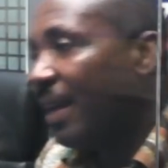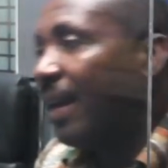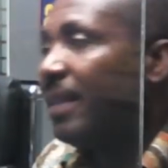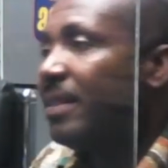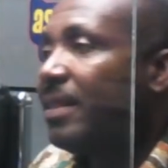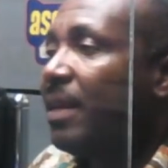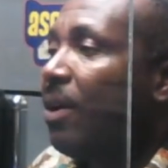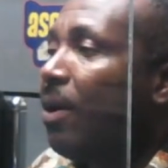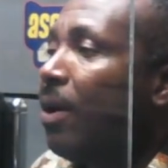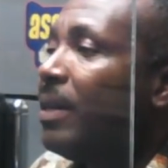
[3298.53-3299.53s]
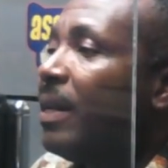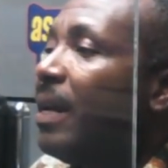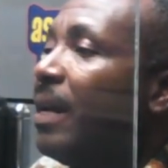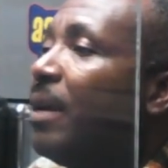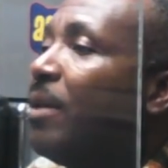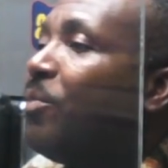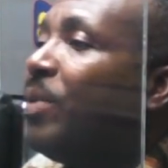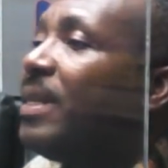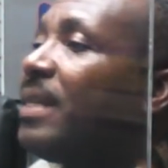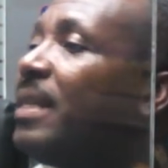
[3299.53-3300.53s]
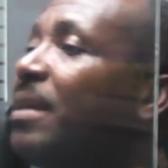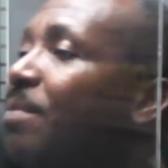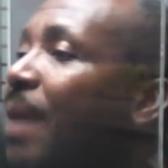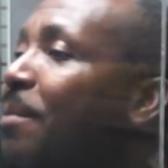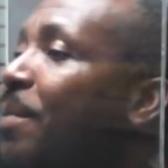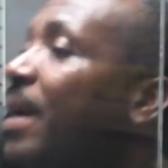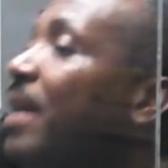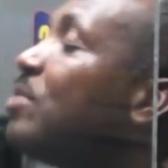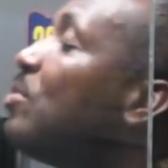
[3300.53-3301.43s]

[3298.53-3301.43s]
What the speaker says: Until all the petition based